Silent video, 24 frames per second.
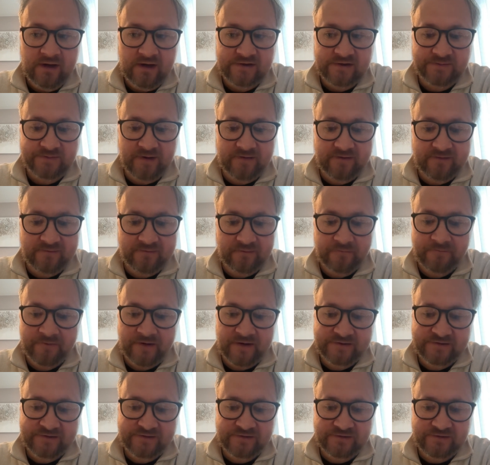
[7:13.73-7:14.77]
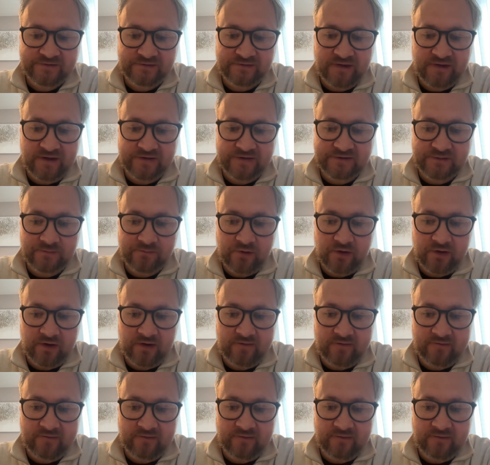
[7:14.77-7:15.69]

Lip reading: speak to investors and get some money